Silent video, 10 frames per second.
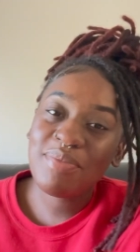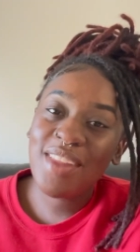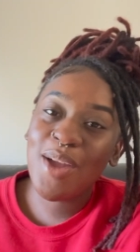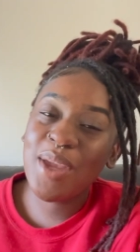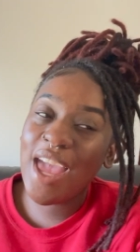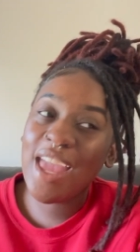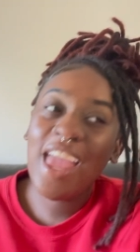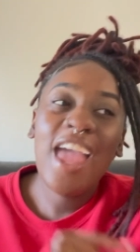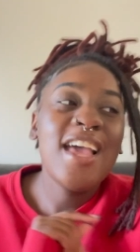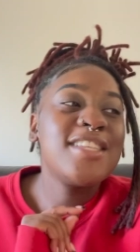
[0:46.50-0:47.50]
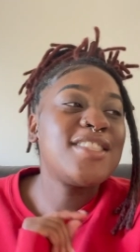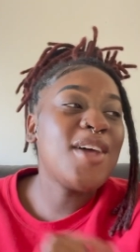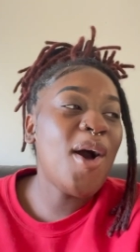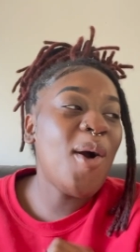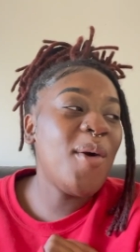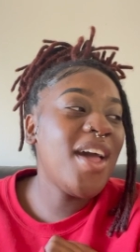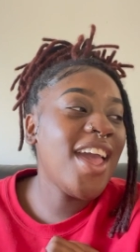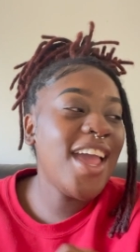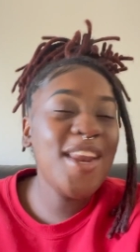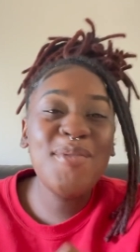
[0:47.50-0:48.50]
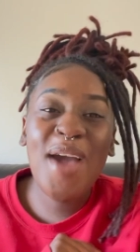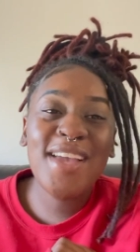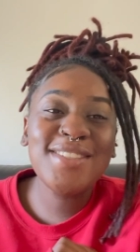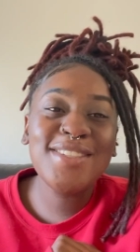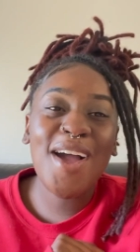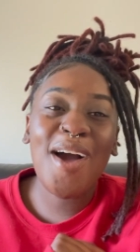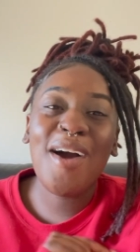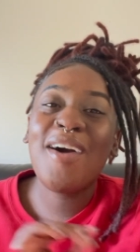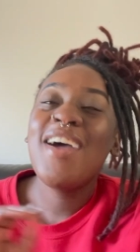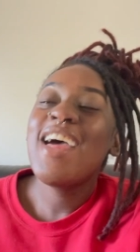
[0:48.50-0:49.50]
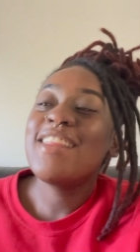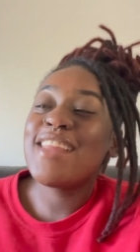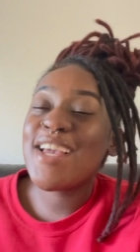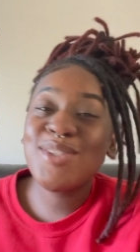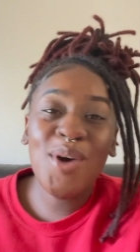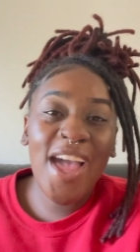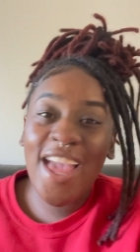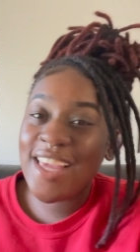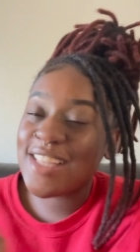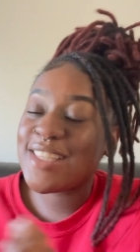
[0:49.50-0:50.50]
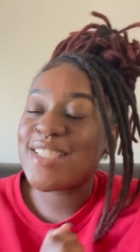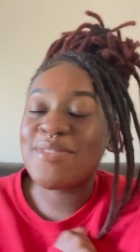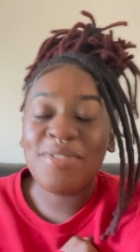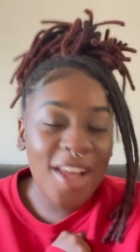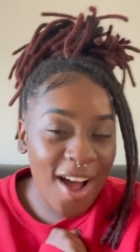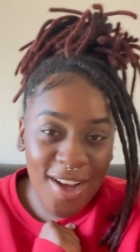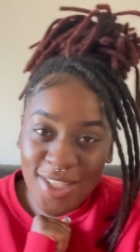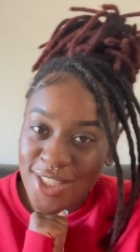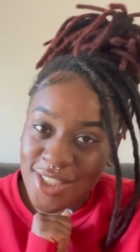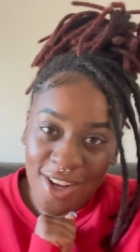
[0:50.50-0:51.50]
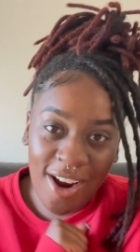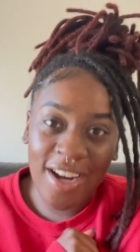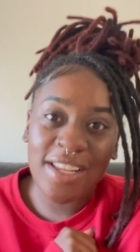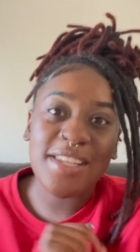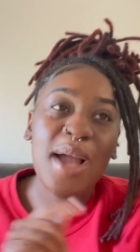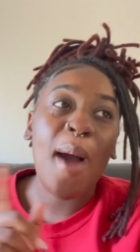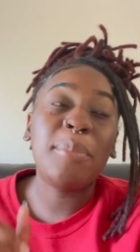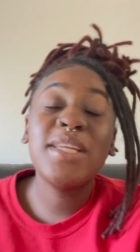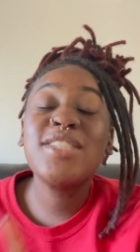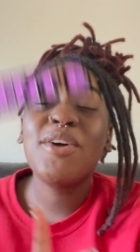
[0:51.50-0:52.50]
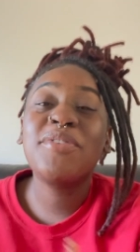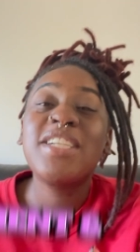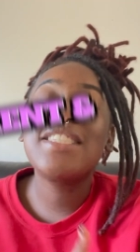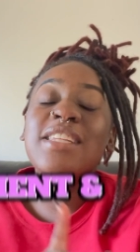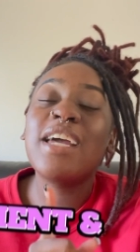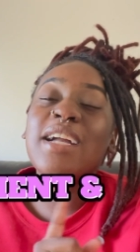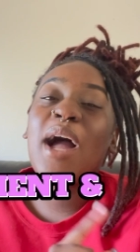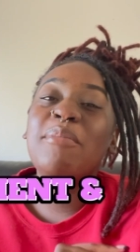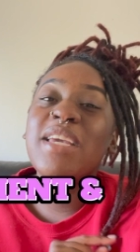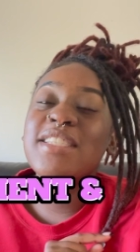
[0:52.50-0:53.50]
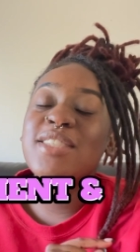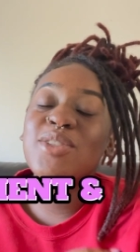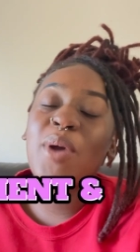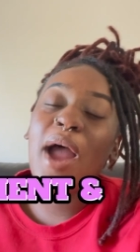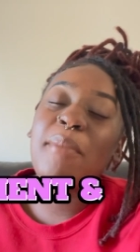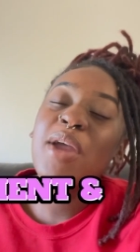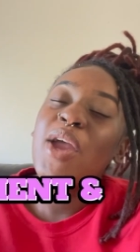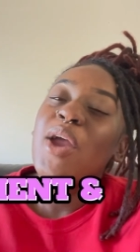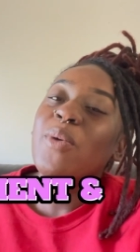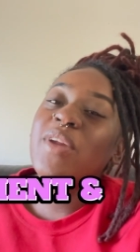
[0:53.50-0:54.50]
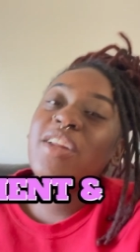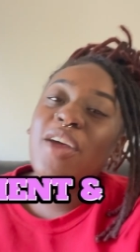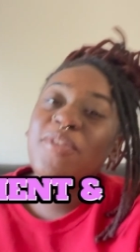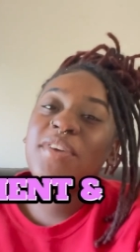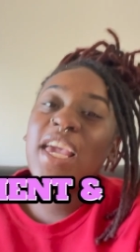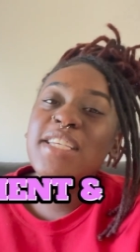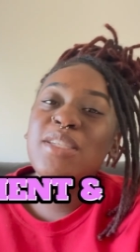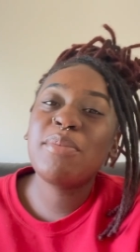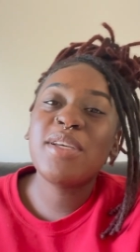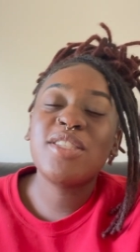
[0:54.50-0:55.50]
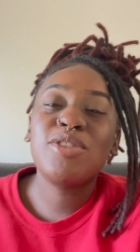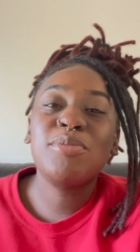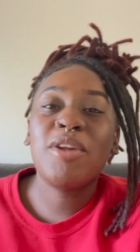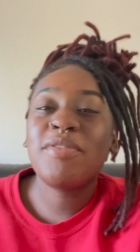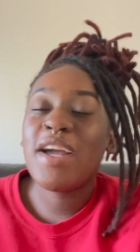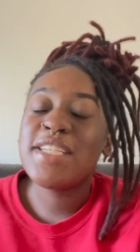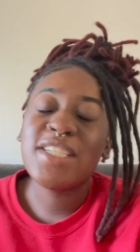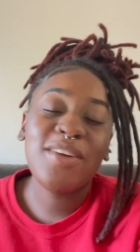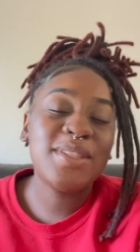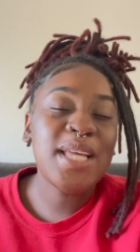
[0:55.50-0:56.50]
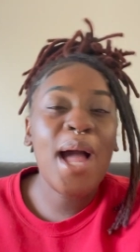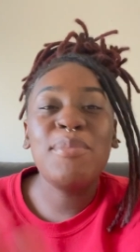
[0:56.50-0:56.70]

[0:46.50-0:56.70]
Okay, so anyways, y'all, let's go ahead and get this vlog started. Y'all, please don't forget to like, comment, and subscribe. Ring the notification bell so you notify each and every time